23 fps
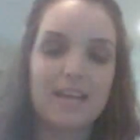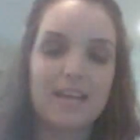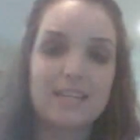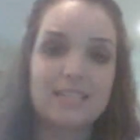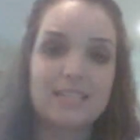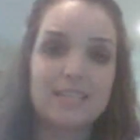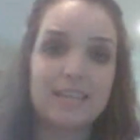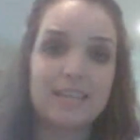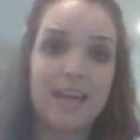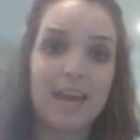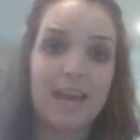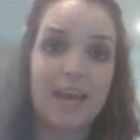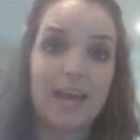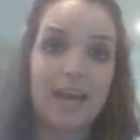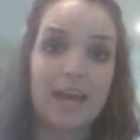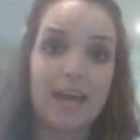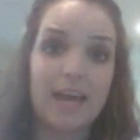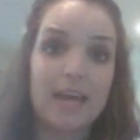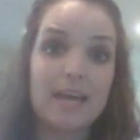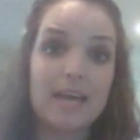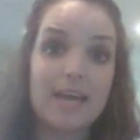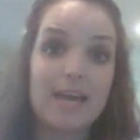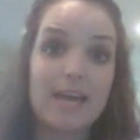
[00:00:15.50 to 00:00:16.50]

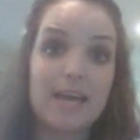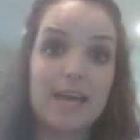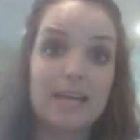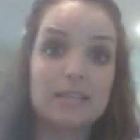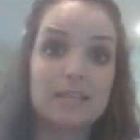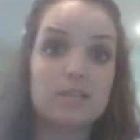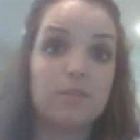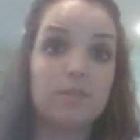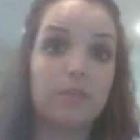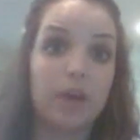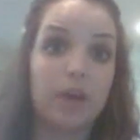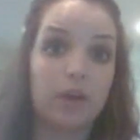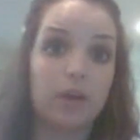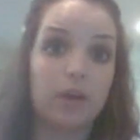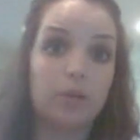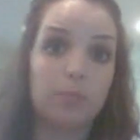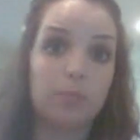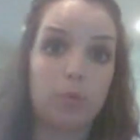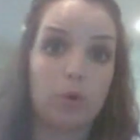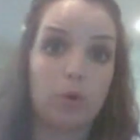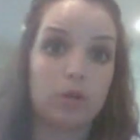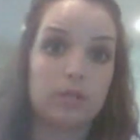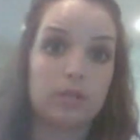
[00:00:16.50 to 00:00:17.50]
Today is a very
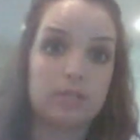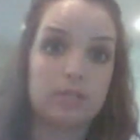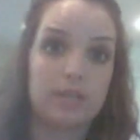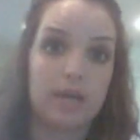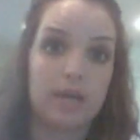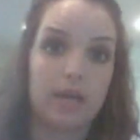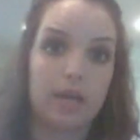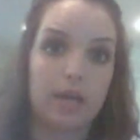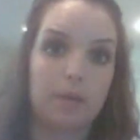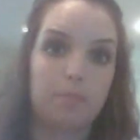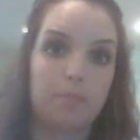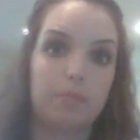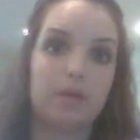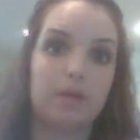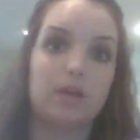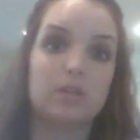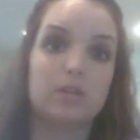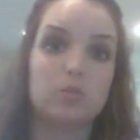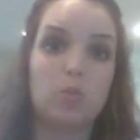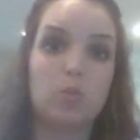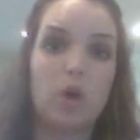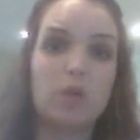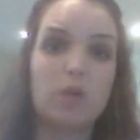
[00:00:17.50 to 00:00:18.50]
important day
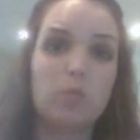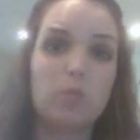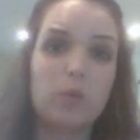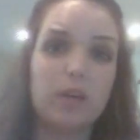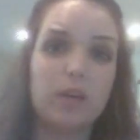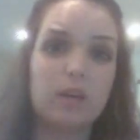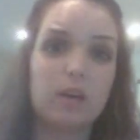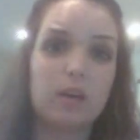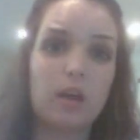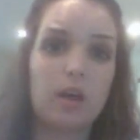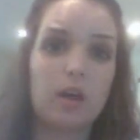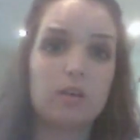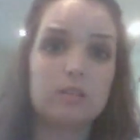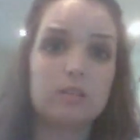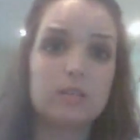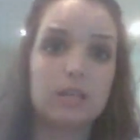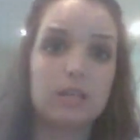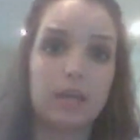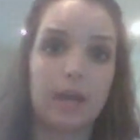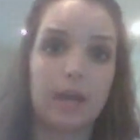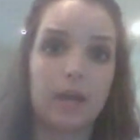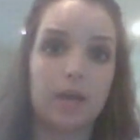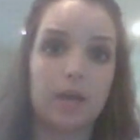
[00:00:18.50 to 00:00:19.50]
because one week ago
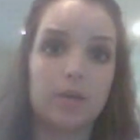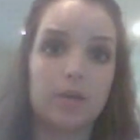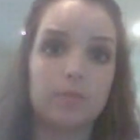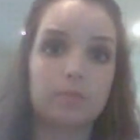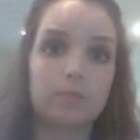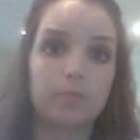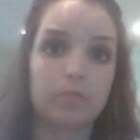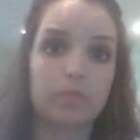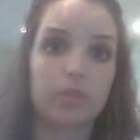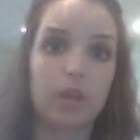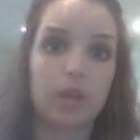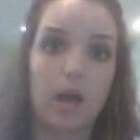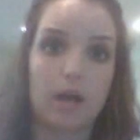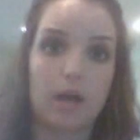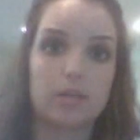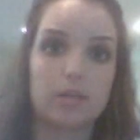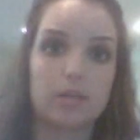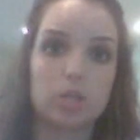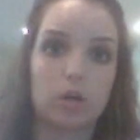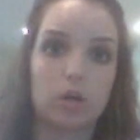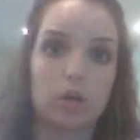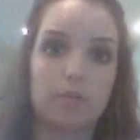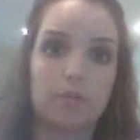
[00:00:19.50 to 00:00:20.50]
today I
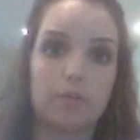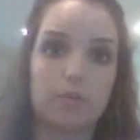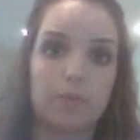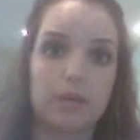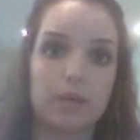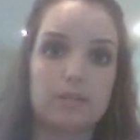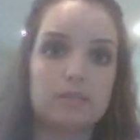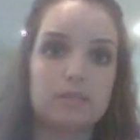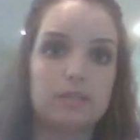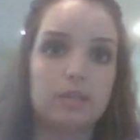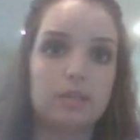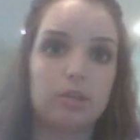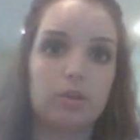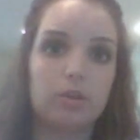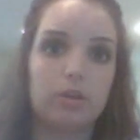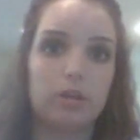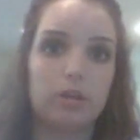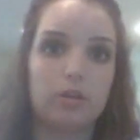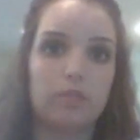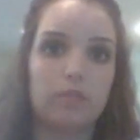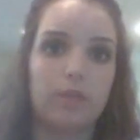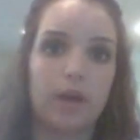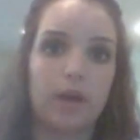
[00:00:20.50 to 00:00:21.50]
started my senior
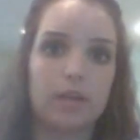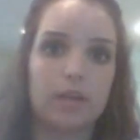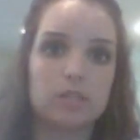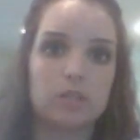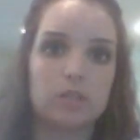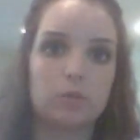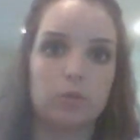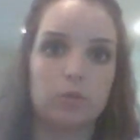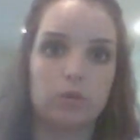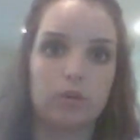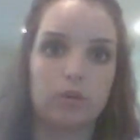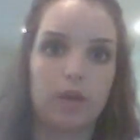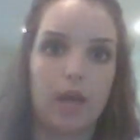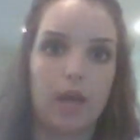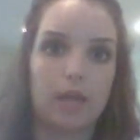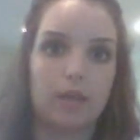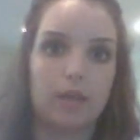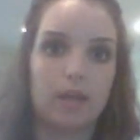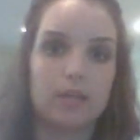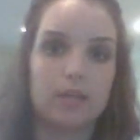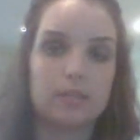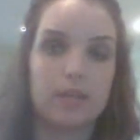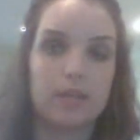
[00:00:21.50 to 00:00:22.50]
year of high school and
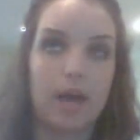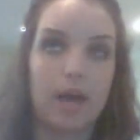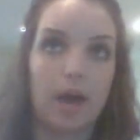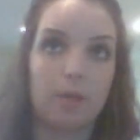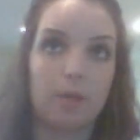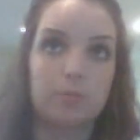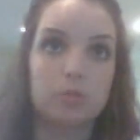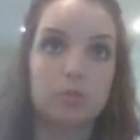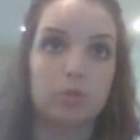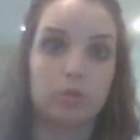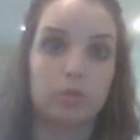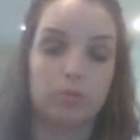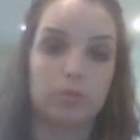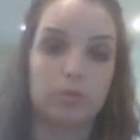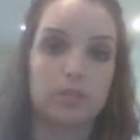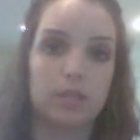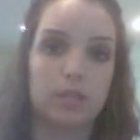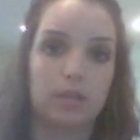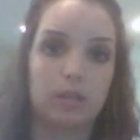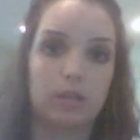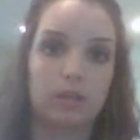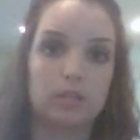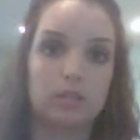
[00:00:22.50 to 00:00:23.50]
that is absolutely
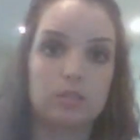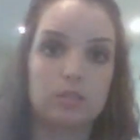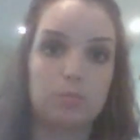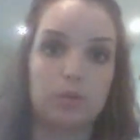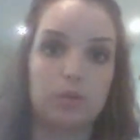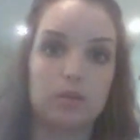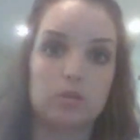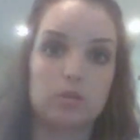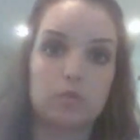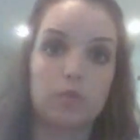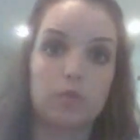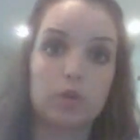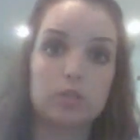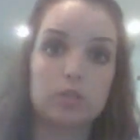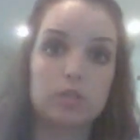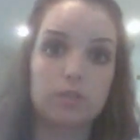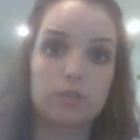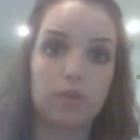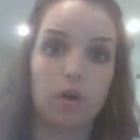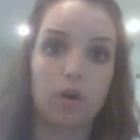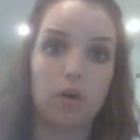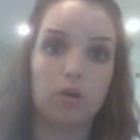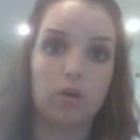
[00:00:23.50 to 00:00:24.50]
ridiculous because first
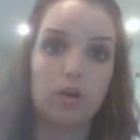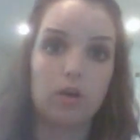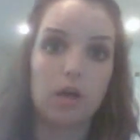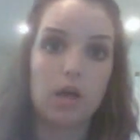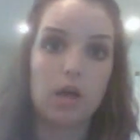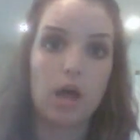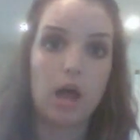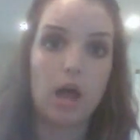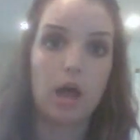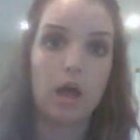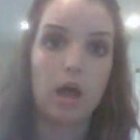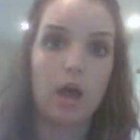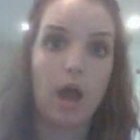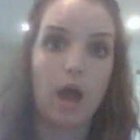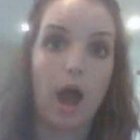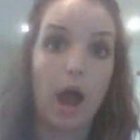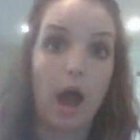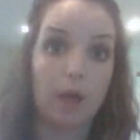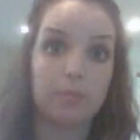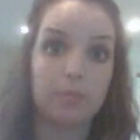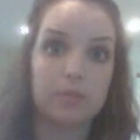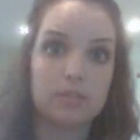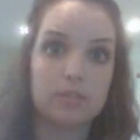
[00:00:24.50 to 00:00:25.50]
of all
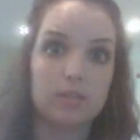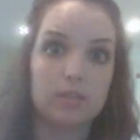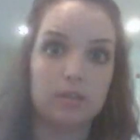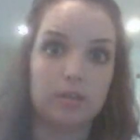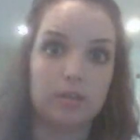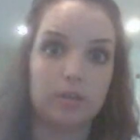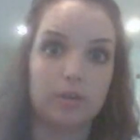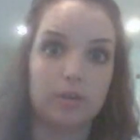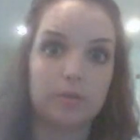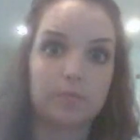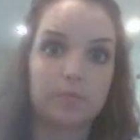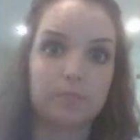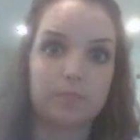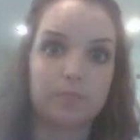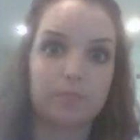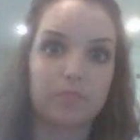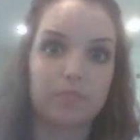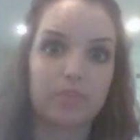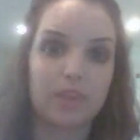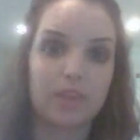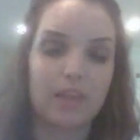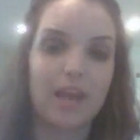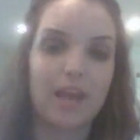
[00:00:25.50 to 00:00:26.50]
I'm a senior
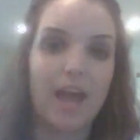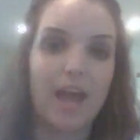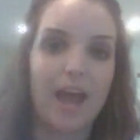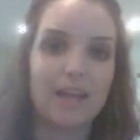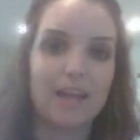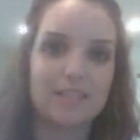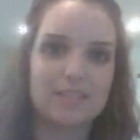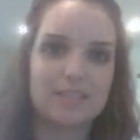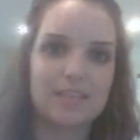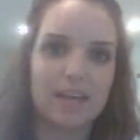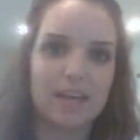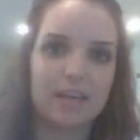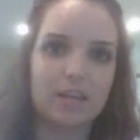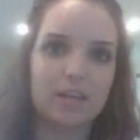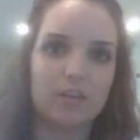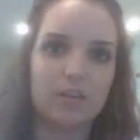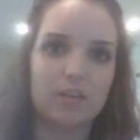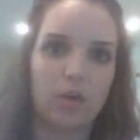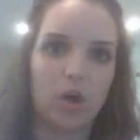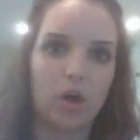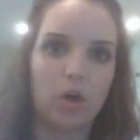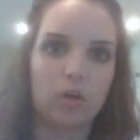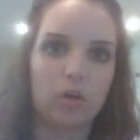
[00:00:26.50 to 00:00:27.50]
and second
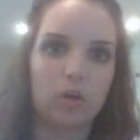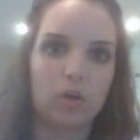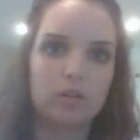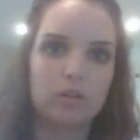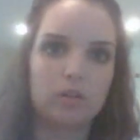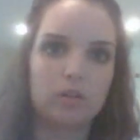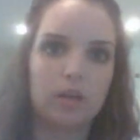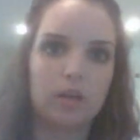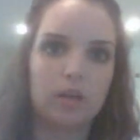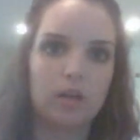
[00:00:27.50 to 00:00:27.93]
of all